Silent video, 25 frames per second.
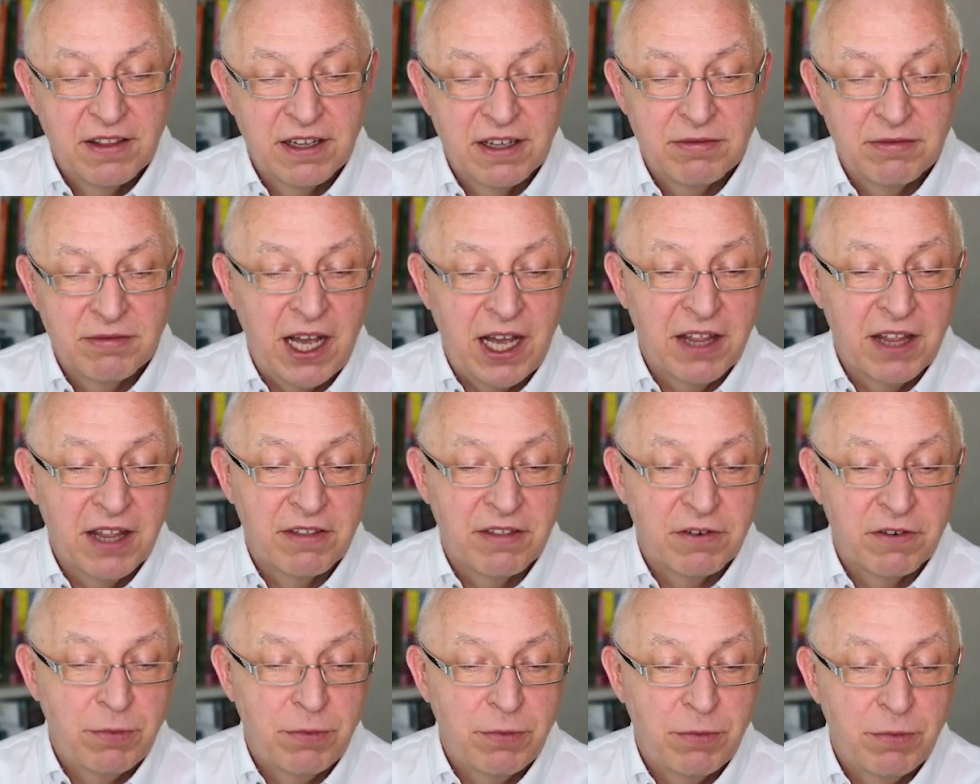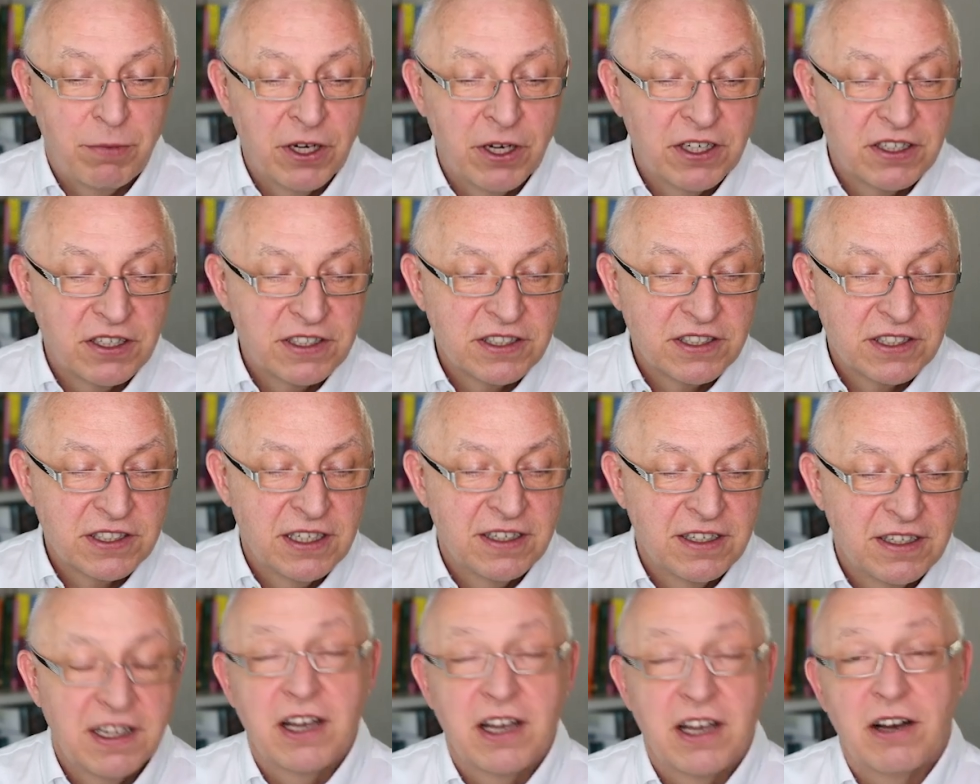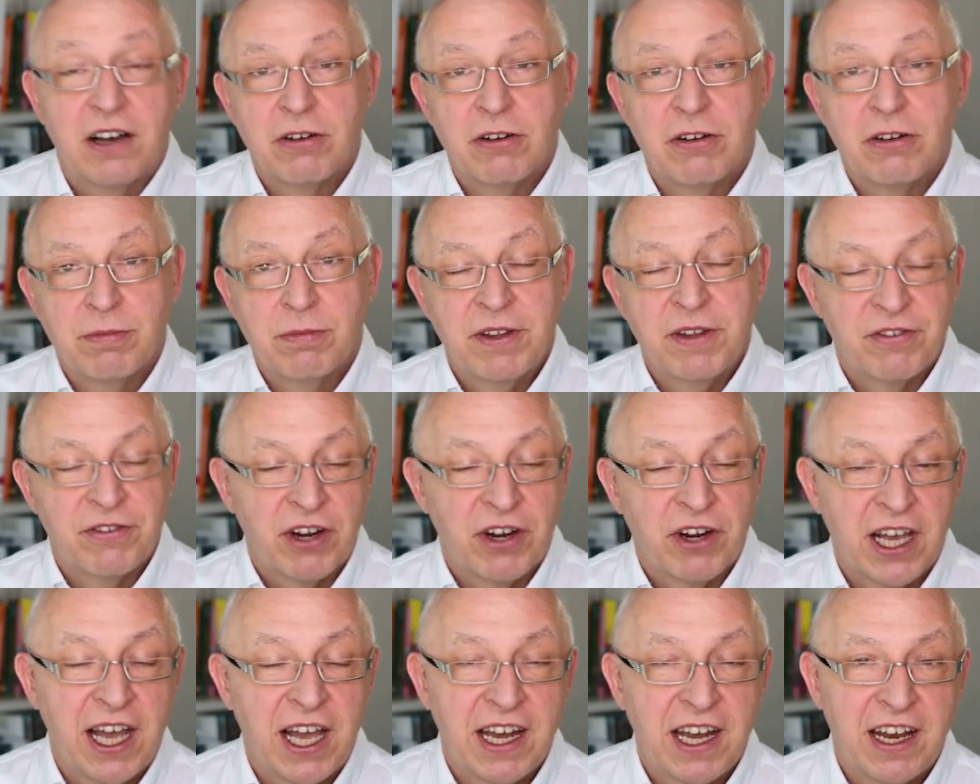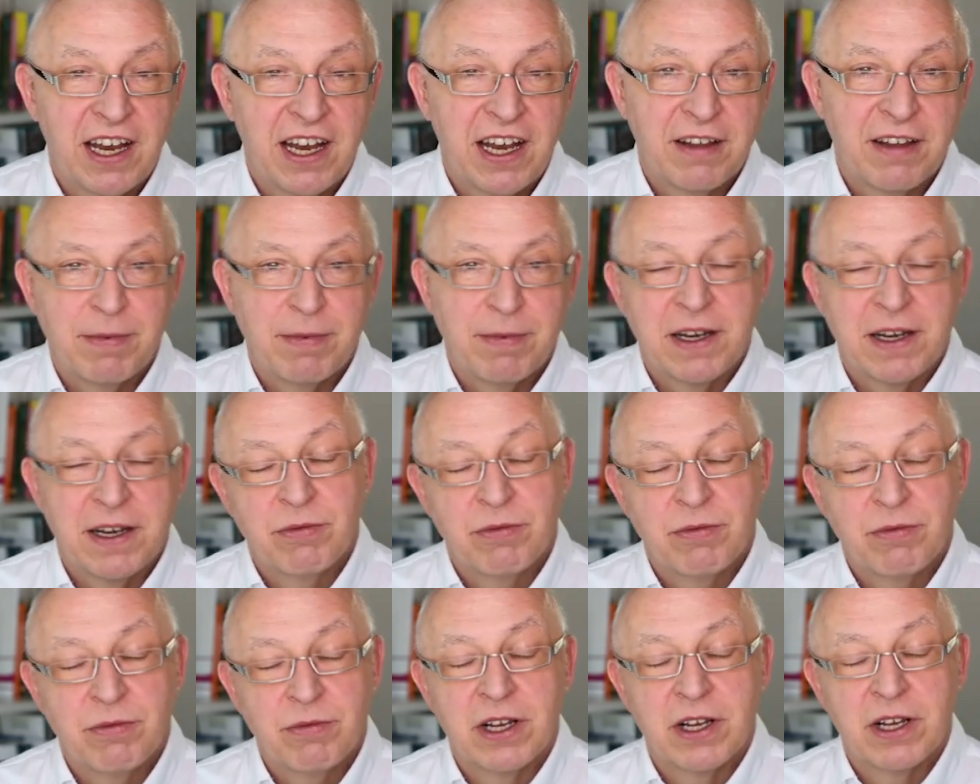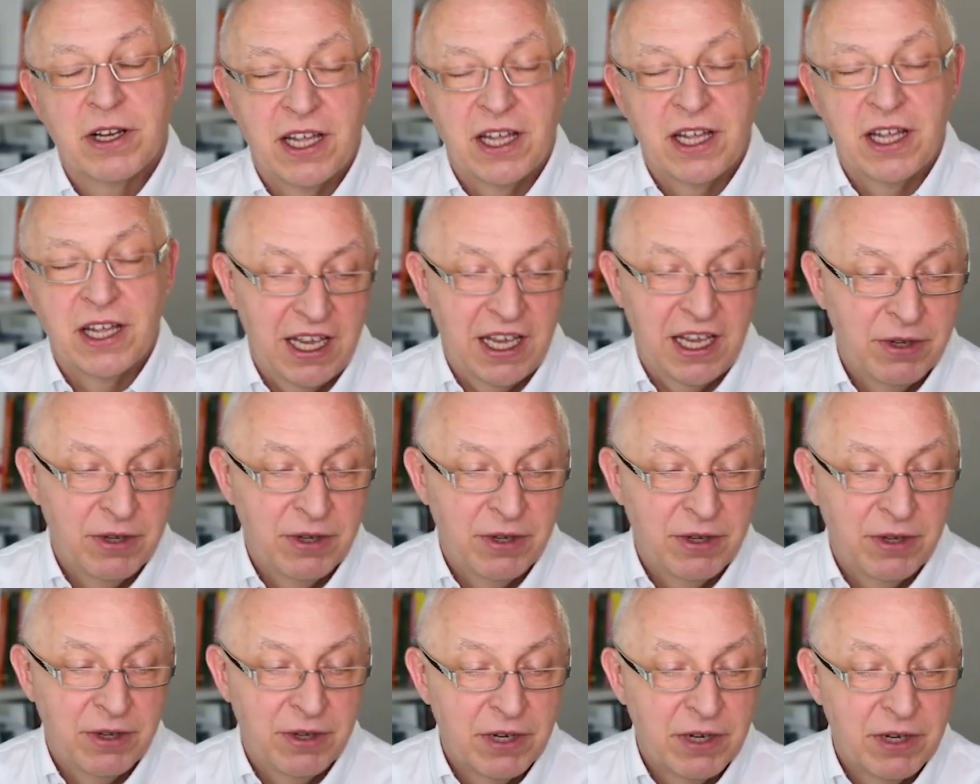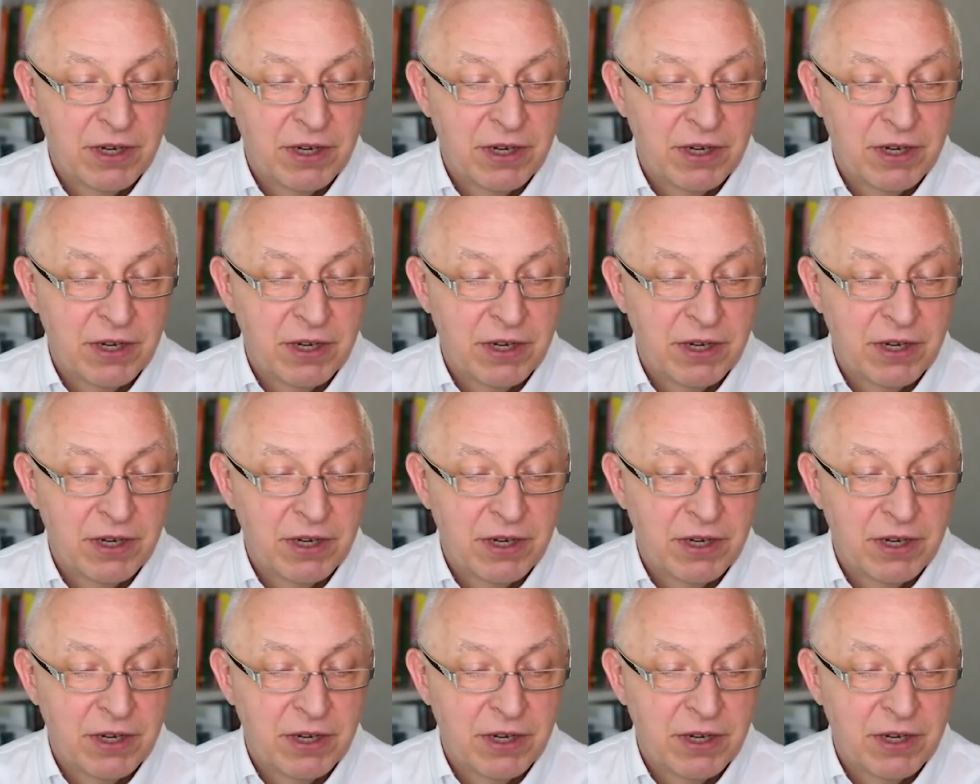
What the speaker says: either for pointers in the old MISRA guidelines, but it will we will have